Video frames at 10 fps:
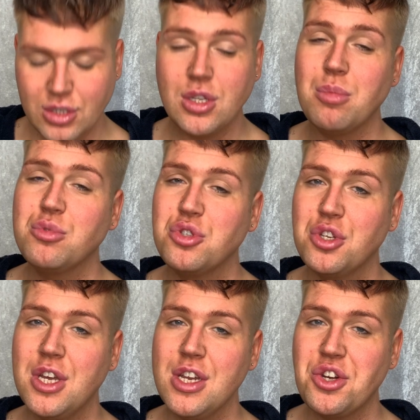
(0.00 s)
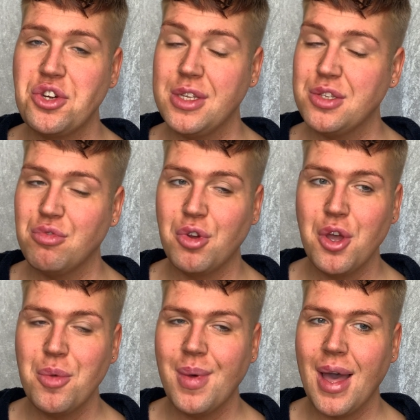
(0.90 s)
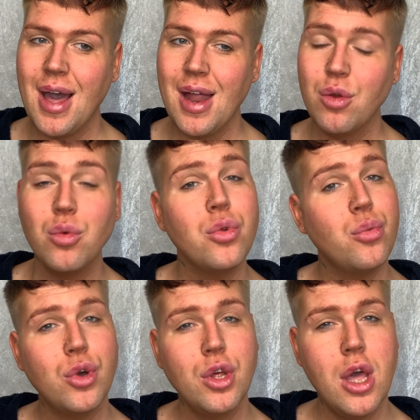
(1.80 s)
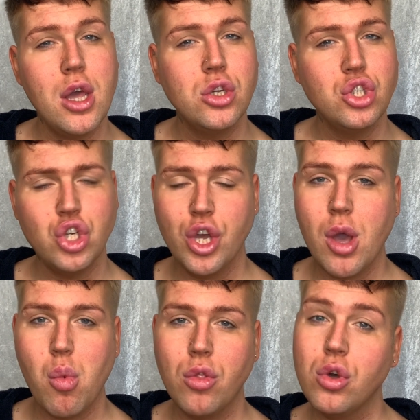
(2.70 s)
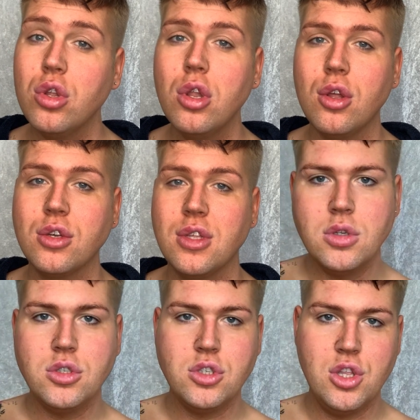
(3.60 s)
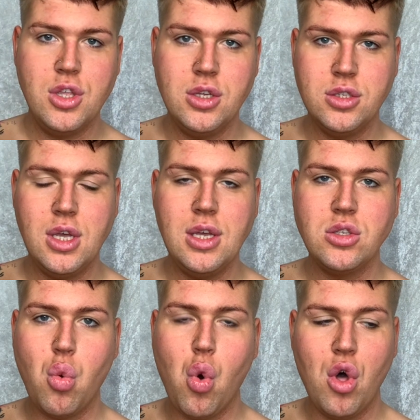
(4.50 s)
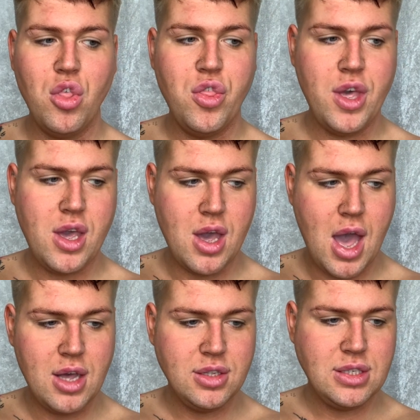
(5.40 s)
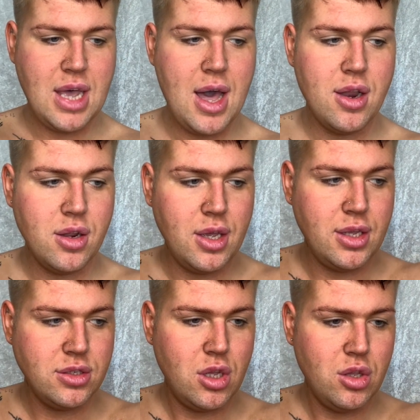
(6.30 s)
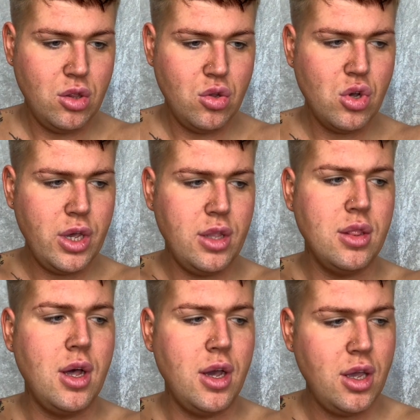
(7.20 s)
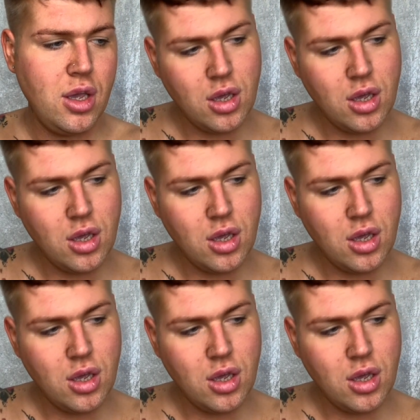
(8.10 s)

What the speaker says: So I'm just going to disrobe and we're going to show you what the colour looks So this is what the tan is looking like.